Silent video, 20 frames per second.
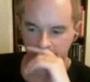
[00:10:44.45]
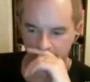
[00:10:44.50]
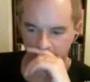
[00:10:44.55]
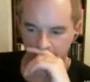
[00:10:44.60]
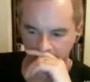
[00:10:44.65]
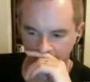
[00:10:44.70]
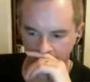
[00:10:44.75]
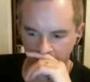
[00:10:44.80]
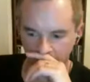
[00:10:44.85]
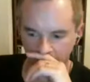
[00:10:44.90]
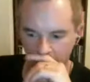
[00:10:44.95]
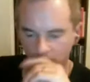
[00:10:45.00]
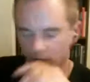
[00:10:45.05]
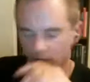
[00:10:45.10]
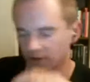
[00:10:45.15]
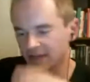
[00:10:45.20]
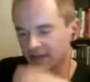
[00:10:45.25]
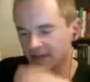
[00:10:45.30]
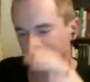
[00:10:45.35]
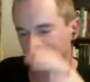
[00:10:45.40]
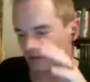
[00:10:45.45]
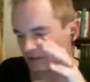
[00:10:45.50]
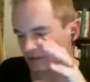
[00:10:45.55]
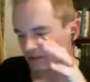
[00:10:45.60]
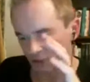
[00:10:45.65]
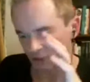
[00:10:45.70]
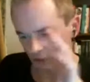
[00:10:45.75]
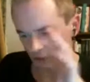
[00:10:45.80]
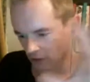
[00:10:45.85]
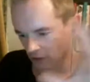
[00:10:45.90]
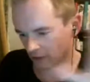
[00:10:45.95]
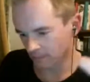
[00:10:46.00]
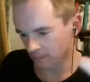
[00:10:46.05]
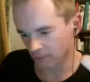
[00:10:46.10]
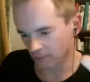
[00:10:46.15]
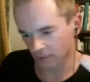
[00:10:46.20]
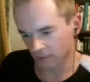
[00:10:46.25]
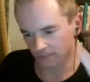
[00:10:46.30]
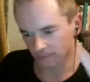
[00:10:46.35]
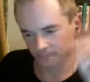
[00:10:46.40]
well, in Europe or
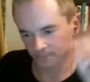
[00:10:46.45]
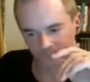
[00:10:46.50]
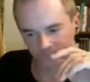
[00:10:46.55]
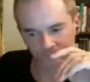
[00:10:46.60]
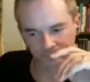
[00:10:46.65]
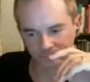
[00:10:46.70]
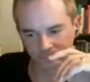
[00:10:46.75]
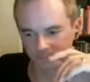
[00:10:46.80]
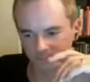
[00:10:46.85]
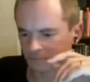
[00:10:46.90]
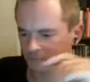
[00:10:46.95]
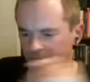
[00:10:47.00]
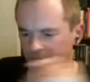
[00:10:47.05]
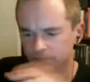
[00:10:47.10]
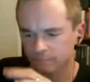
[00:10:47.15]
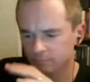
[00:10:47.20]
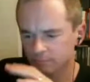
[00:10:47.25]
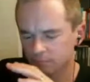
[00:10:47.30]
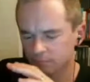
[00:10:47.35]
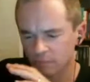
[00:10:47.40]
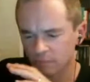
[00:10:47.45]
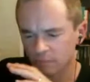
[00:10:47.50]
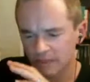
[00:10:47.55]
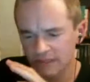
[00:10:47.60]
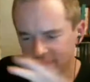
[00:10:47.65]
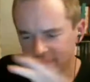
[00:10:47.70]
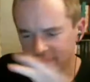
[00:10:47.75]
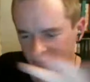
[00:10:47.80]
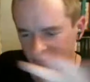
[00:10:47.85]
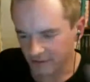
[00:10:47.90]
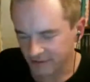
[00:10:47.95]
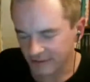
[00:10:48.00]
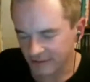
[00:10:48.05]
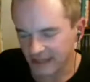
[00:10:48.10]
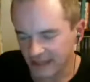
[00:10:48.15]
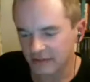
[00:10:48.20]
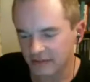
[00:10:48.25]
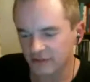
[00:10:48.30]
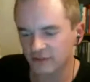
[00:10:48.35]
even in the States,